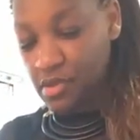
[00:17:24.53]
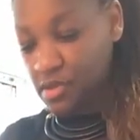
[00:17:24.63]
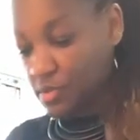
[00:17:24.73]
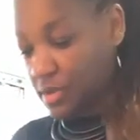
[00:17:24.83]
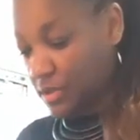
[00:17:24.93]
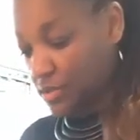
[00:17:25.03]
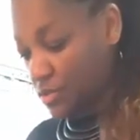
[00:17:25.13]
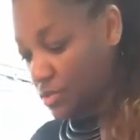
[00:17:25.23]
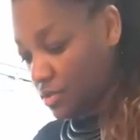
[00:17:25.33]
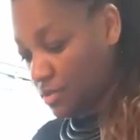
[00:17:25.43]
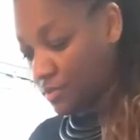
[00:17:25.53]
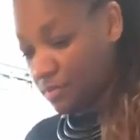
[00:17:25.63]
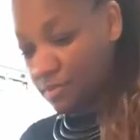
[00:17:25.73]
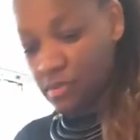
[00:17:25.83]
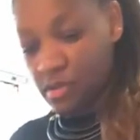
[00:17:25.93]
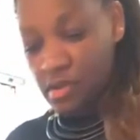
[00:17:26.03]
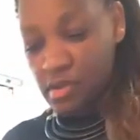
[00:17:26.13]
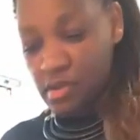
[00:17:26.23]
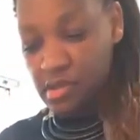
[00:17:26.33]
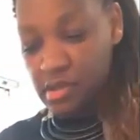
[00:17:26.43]
Brilliant, done.
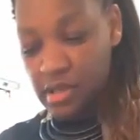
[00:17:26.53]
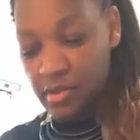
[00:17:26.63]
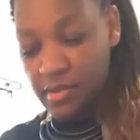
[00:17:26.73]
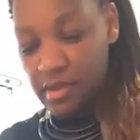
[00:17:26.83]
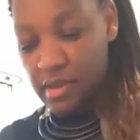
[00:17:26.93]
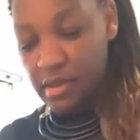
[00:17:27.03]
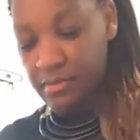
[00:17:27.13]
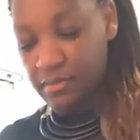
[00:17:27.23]
So they go in there.